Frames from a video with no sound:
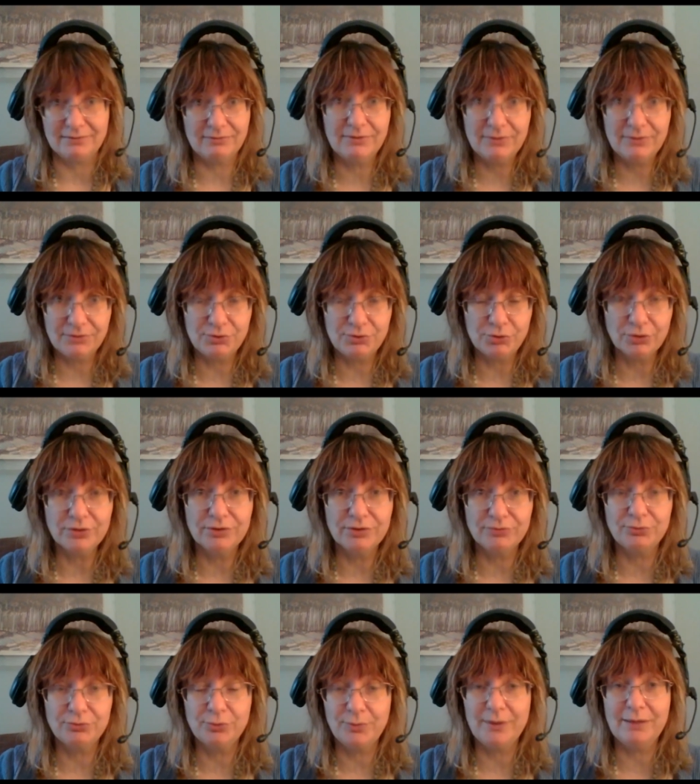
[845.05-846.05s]
We certainly
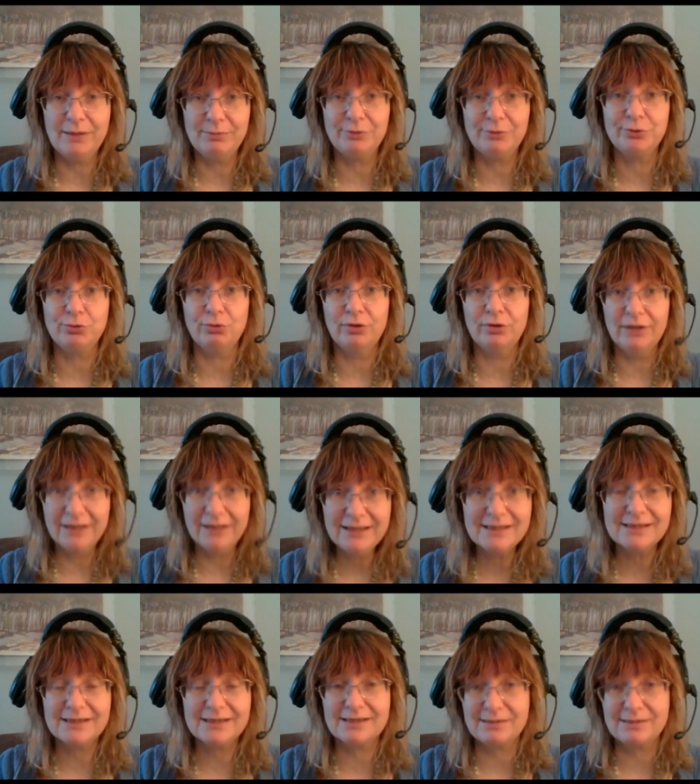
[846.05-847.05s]
would be able to
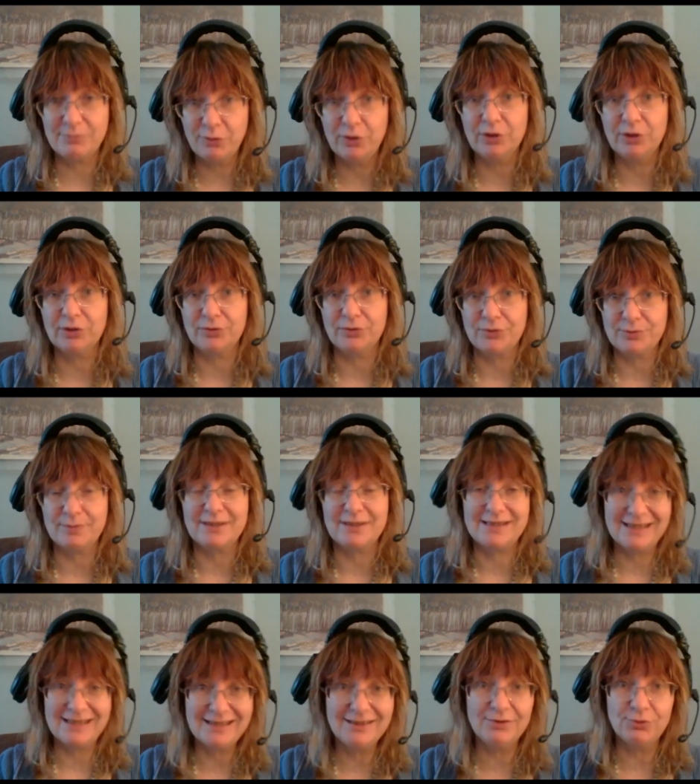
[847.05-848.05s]
list the molecules, but
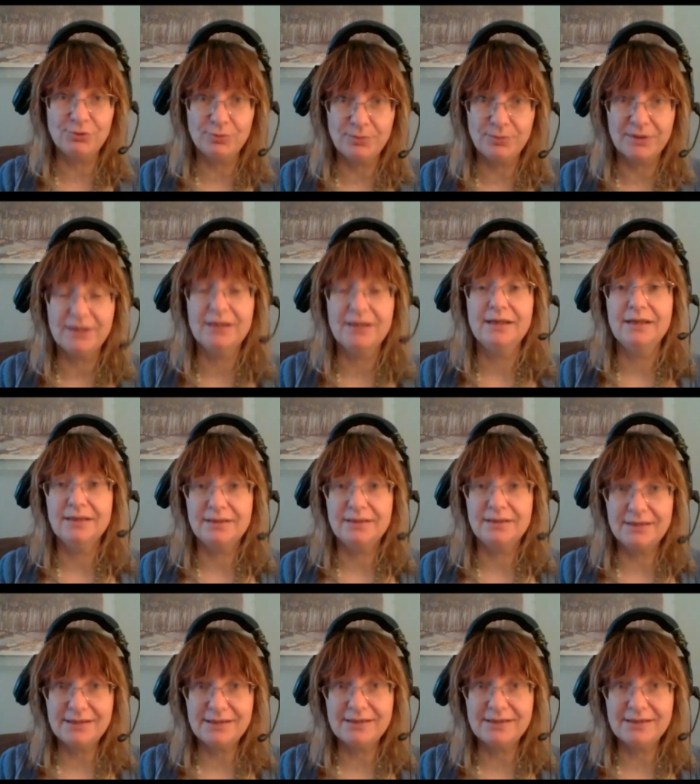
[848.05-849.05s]
they need to be
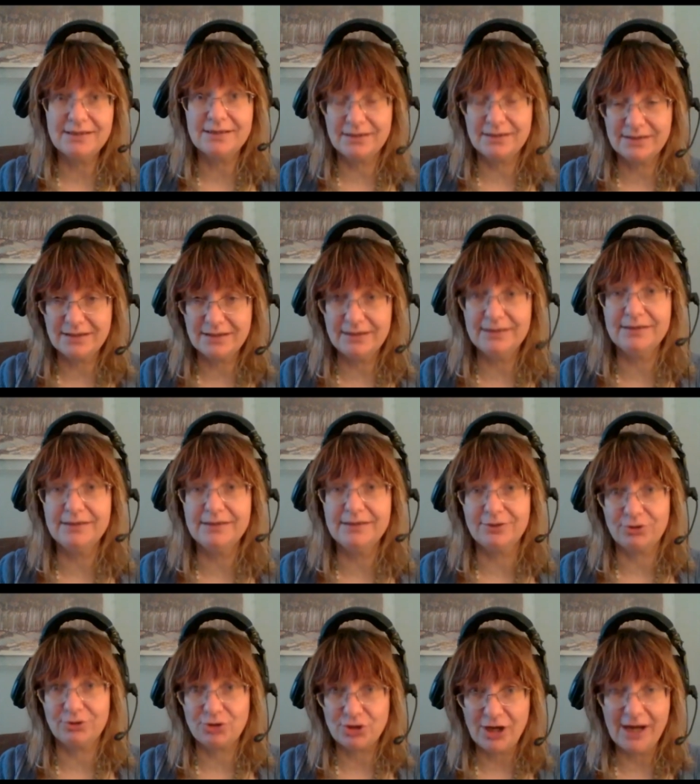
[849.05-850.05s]
tested in
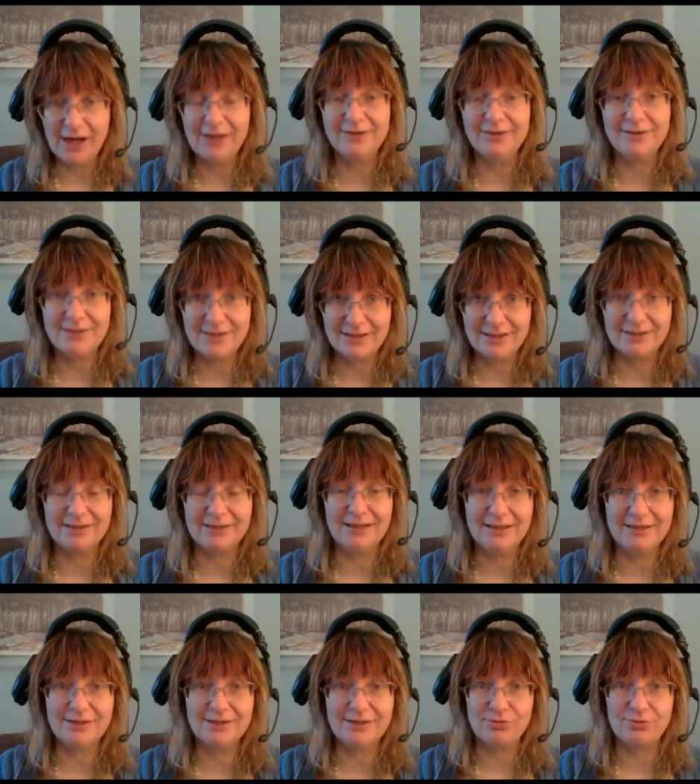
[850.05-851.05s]
clinical trials, and
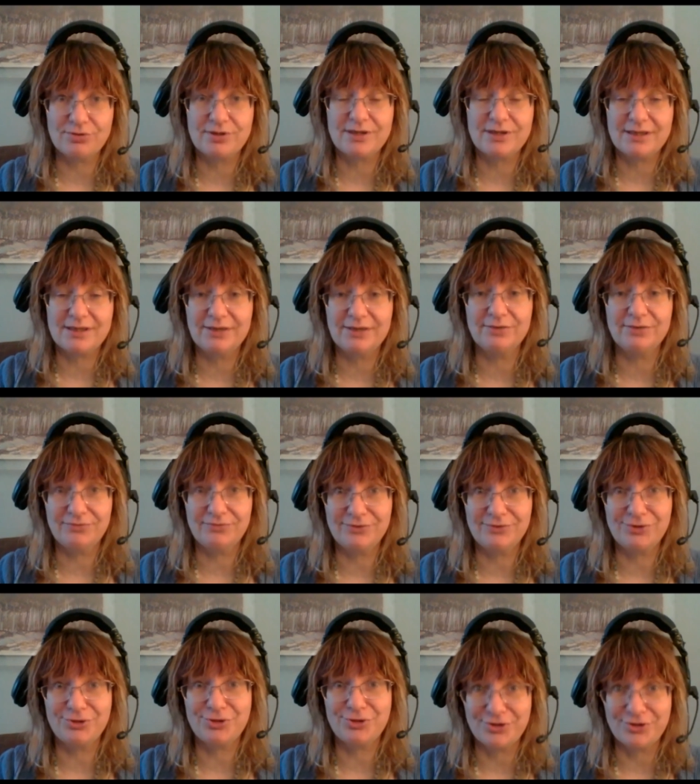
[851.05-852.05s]
that is on the side of
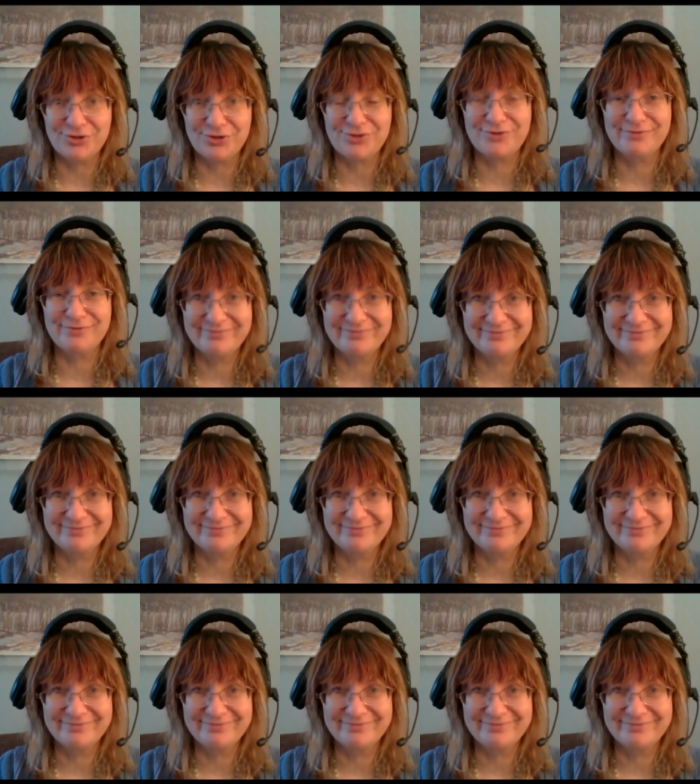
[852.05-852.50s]
physicians.